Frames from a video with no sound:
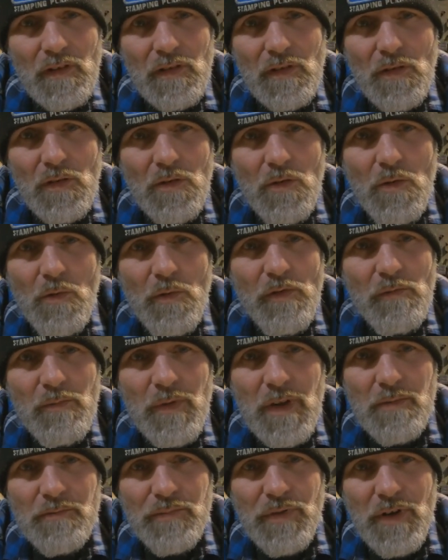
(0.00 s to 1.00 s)
Don't always
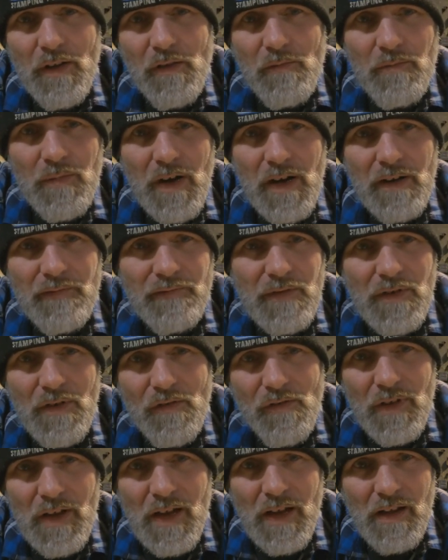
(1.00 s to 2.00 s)
be impressed by the
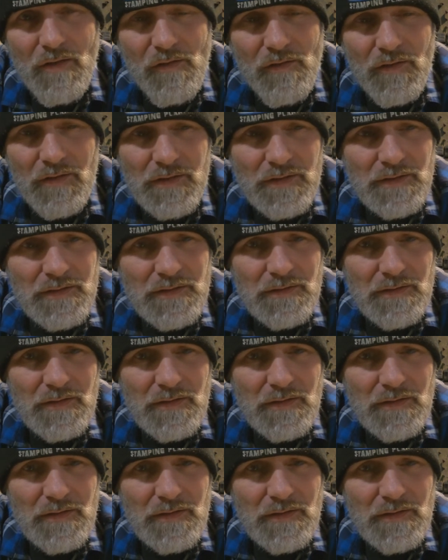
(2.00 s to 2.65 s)
first answer.